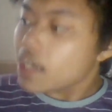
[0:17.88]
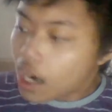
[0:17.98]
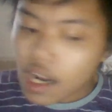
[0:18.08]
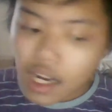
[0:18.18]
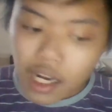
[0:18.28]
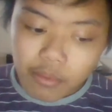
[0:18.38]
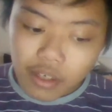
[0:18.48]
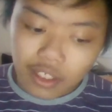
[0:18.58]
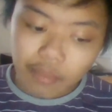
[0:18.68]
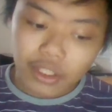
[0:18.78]
I am
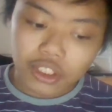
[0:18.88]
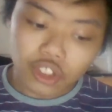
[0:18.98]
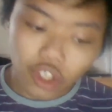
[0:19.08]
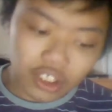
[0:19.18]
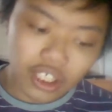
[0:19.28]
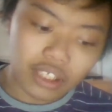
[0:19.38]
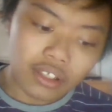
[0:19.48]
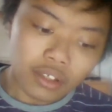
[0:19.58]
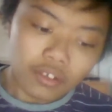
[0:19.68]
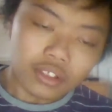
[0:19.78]
gonna be starting
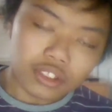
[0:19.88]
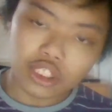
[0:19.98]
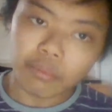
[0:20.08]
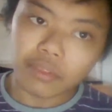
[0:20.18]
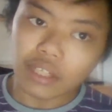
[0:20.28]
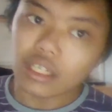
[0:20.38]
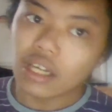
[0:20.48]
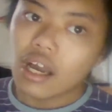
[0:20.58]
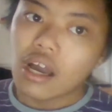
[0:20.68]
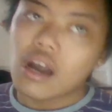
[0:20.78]
something
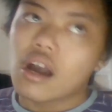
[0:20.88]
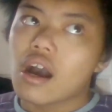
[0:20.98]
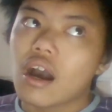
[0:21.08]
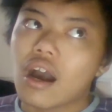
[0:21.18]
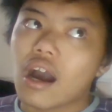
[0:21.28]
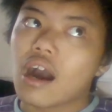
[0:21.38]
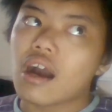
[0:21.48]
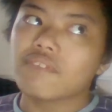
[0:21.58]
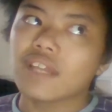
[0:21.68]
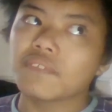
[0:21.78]

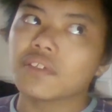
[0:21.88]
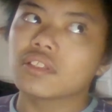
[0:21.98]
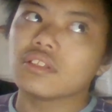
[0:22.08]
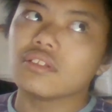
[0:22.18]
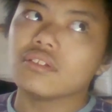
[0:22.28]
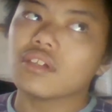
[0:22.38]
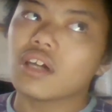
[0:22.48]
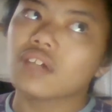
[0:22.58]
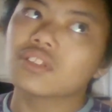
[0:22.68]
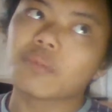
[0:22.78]
I've never,
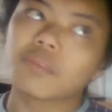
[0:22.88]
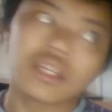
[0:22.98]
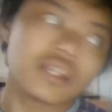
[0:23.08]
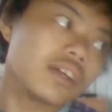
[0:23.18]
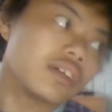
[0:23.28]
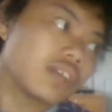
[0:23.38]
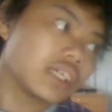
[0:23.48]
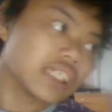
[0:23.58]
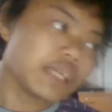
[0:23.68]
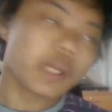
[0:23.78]
something
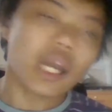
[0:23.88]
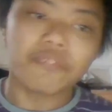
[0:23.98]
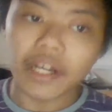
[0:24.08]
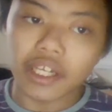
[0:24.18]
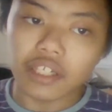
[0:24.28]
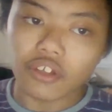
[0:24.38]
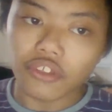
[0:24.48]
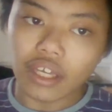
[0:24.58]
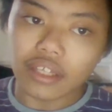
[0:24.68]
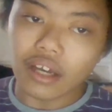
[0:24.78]
that's gonna be a regular
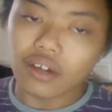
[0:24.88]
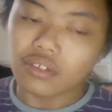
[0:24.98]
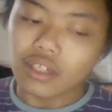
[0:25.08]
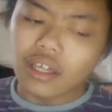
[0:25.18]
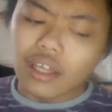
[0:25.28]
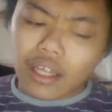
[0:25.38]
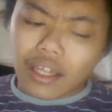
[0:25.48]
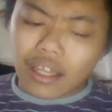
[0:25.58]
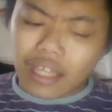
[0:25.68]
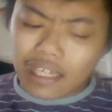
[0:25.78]
thing now.
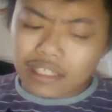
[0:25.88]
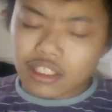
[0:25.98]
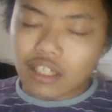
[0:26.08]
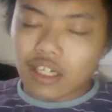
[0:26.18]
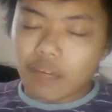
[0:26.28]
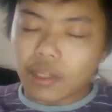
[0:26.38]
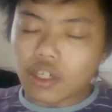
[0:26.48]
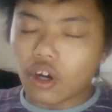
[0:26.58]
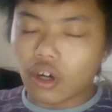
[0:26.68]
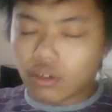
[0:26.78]
It's gonna be
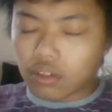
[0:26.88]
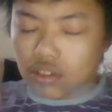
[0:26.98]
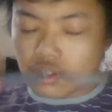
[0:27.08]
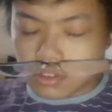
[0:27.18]
called.